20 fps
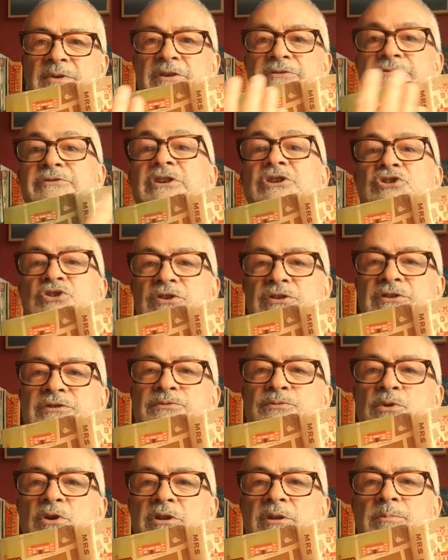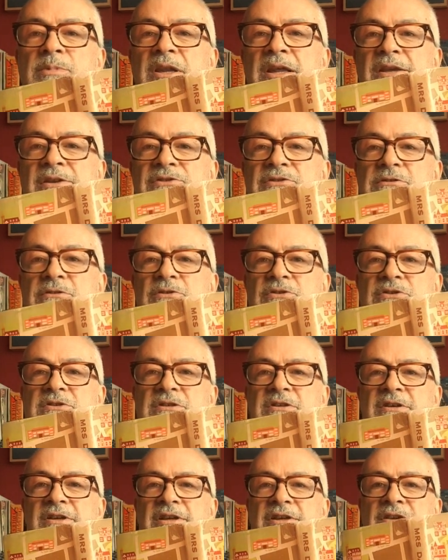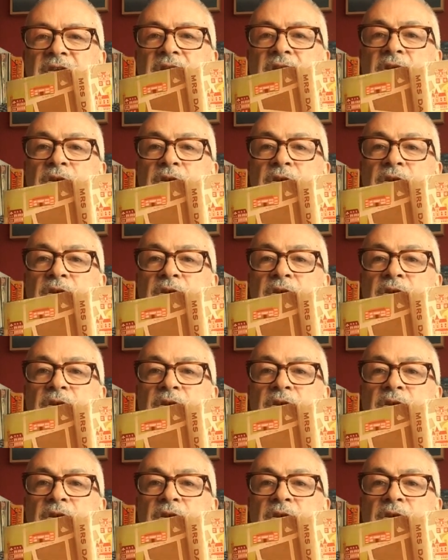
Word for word: a vision of what the place looks like